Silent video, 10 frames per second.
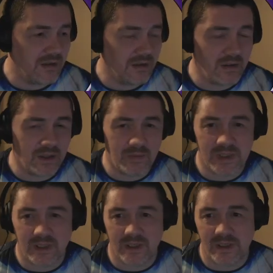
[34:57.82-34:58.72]
Oh, that
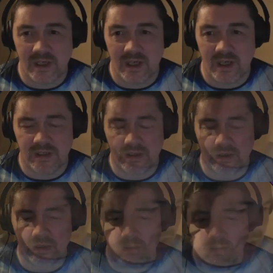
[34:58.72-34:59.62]
was a disaster.
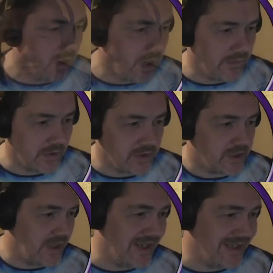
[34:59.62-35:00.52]
Hey, folks.